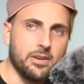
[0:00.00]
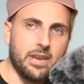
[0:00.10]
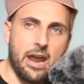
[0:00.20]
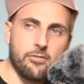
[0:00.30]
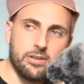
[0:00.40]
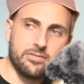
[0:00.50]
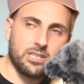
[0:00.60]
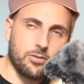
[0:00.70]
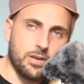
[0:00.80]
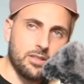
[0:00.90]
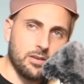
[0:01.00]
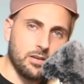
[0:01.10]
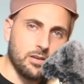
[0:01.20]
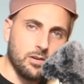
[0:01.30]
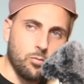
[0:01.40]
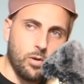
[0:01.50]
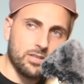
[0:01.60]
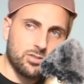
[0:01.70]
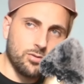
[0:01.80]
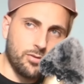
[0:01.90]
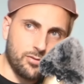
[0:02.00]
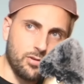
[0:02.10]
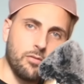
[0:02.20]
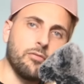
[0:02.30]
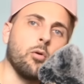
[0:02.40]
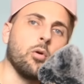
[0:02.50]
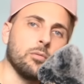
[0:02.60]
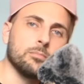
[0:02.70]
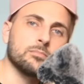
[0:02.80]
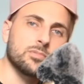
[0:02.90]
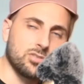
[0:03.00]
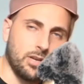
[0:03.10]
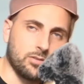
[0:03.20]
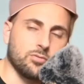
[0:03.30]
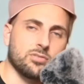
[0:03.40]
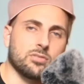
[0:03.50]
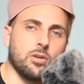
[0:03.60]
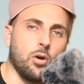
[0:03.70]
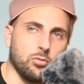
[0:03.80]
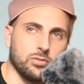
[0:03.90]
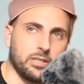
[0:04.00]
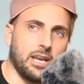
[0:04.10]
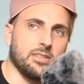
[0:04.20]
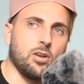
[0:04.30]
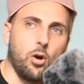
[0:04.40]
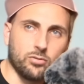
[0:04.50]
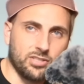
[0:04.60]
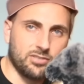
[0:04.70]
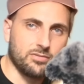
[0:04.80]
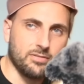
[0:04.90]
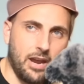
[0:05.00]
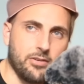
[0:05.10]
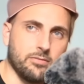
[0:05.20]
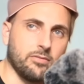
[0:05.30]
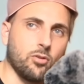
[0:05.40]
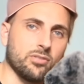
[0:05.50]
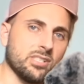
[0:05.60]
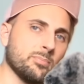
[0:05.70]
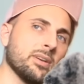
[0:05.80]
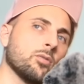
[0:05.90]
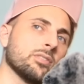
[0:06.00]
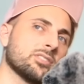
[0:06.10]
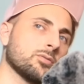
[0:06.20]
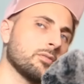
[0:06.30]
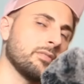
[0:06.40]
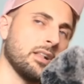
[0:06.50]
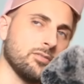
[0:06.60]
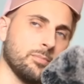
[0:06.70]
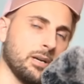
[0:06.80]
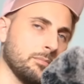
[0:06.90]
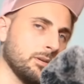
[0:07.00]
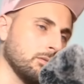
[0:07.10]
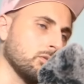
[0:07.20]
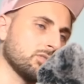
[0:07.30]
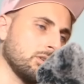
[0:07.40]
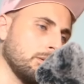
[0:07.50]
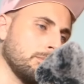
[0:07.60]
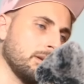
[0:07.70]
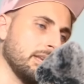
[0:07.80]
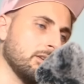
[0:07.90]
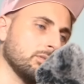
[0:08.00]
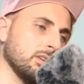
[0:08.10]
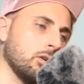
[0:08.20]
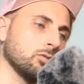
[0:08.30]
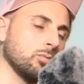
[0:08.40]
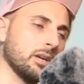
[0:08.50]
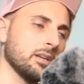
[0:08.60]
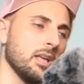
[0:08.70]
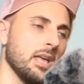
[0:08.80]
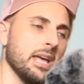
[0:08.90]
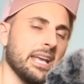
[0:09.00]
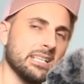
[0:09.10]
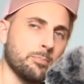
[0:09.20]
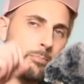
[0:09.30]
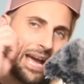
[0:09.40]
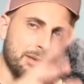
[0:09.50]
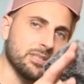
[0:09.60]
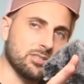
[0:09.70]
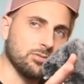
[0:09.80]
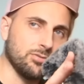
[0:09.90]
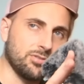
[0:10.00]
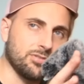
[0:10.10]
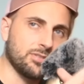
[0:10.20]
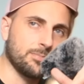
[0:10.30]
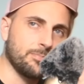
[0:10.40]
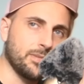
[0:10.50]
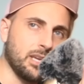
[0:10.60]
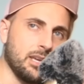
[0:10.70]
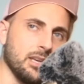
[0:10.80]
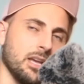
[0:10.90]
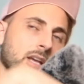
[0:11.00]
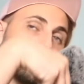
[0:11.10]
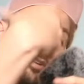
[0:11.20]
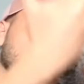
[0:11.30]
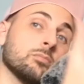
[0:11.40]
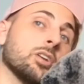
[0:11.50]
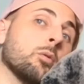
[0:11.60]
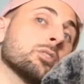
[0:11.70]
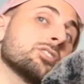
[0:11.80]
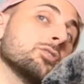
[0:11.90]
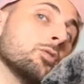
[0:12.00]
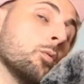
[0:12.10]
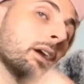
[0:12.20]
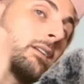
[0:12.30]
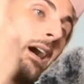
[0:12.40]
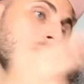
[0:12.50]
Narratives are either 1, 2, 3, or 4 cycles old. Okay, the oldest narrative, of course, is Bitcoin store of value part, but also an equally old one is payment solutions. Okay, so you know what's a new one?